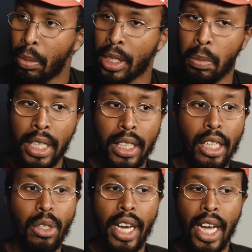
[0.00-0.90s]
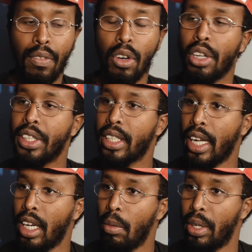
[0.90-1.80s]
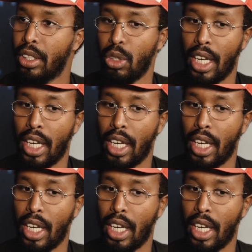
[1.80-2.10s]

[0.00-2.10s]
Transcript: it's basically you have all these elements.